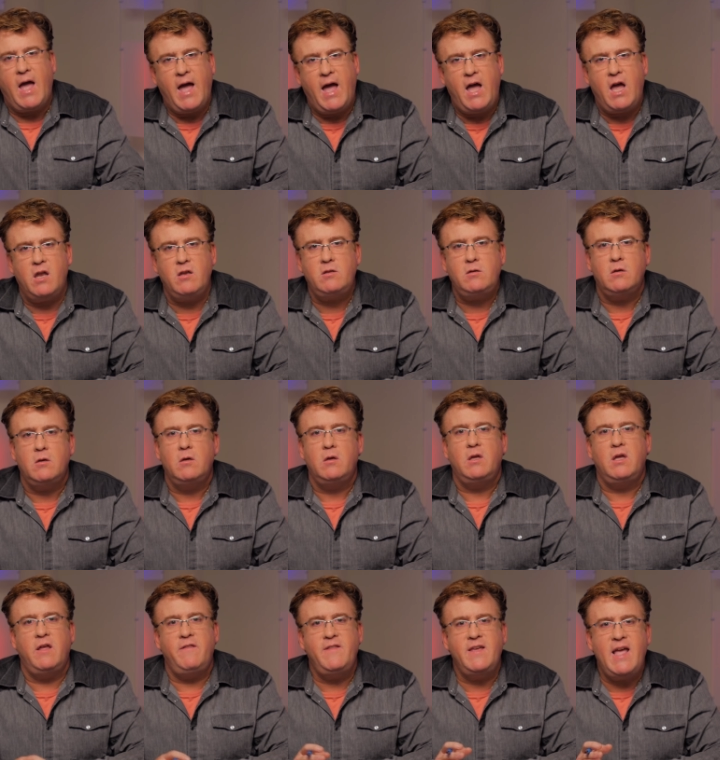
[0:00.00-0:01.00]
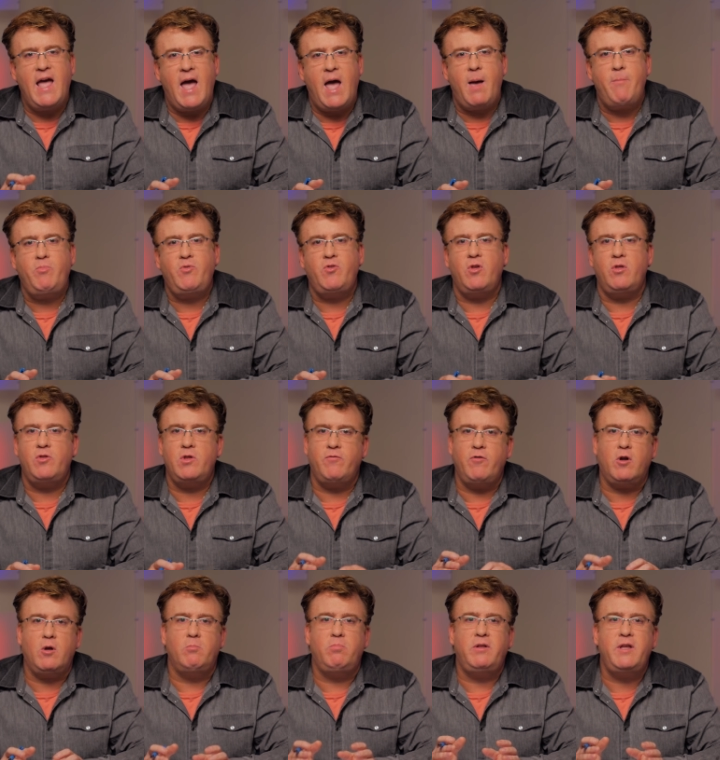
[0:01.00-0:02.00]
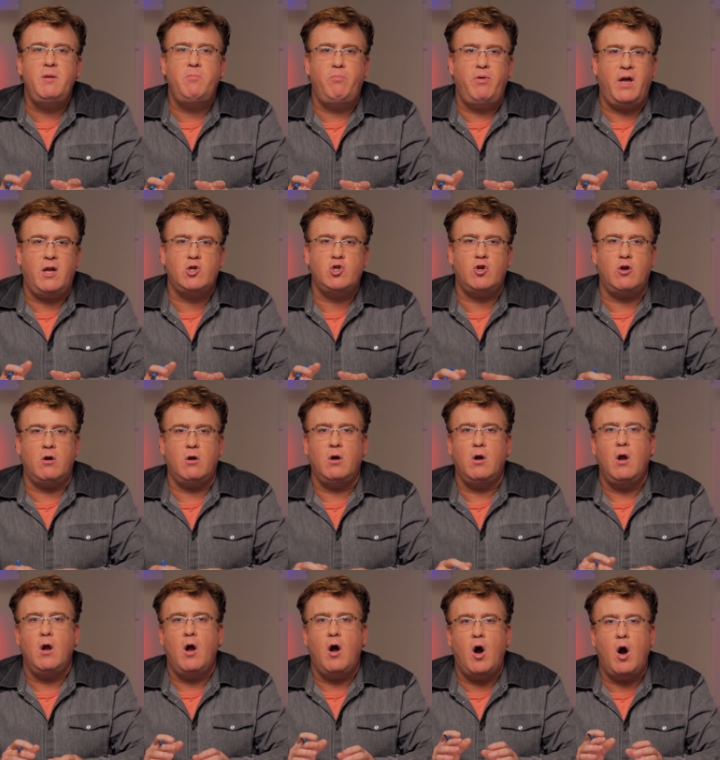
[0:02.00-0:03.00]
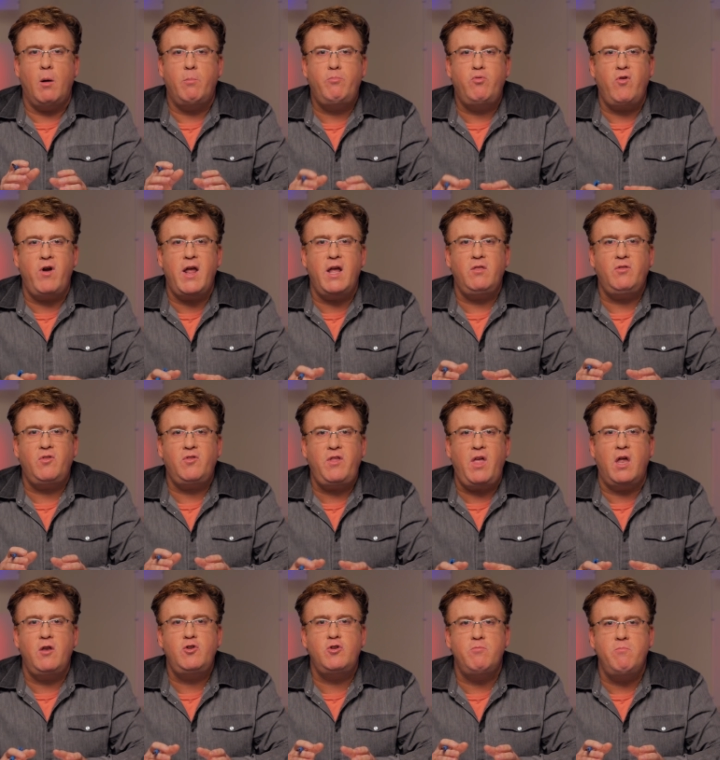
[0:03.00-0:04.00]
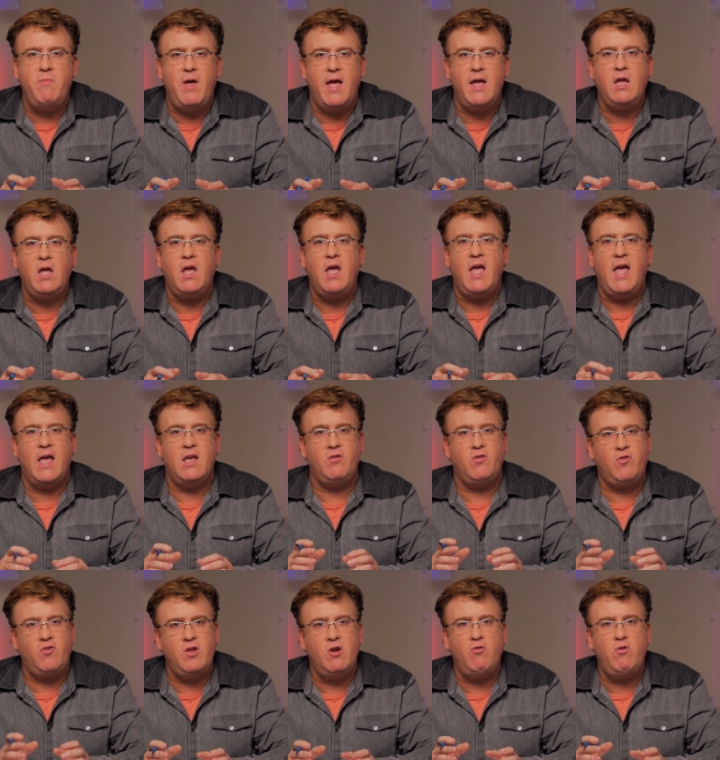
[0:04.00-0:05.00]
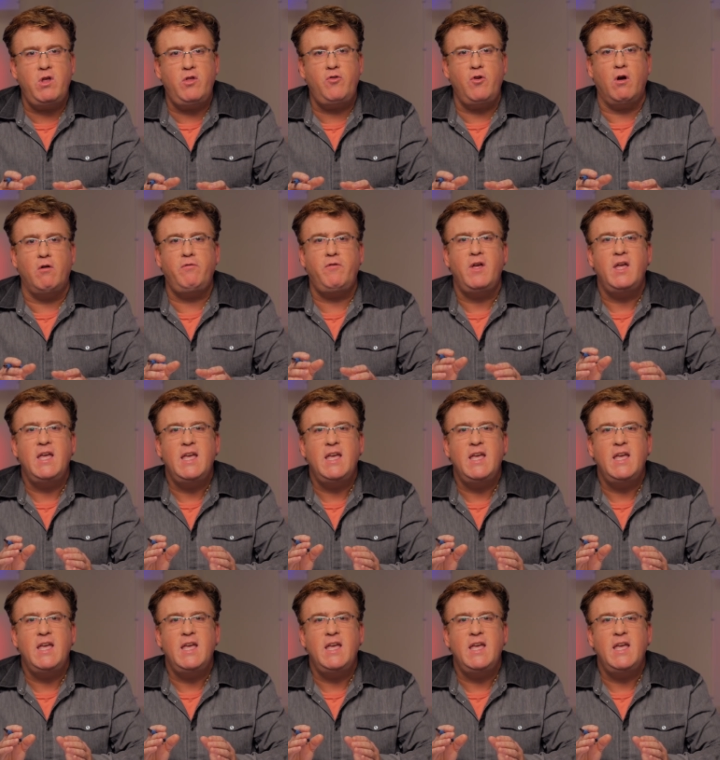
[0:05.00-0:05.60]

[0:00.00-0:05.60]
And in the absence of a complete picture, our brains tend to make a series of